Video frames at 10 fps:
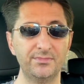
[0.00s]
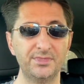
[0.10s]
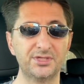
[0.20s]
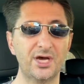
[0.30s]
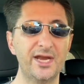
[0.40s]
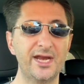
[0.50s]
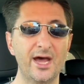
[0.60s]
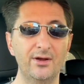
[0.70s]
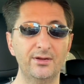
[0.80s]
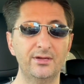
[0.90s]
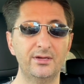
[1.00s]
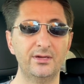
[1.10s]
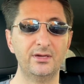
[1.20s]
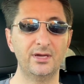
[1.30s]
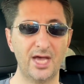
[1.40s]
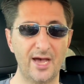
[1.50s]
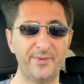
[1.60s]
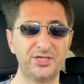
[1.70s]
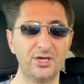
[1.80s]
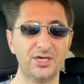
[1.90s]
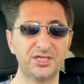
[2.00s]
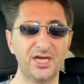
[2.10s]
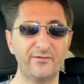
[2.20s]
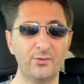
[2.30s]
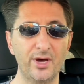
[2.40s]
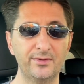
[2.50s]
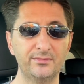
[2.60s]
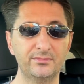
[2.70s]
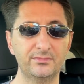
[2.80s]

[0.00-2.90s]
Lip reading: signing out. Happy charging, everyone.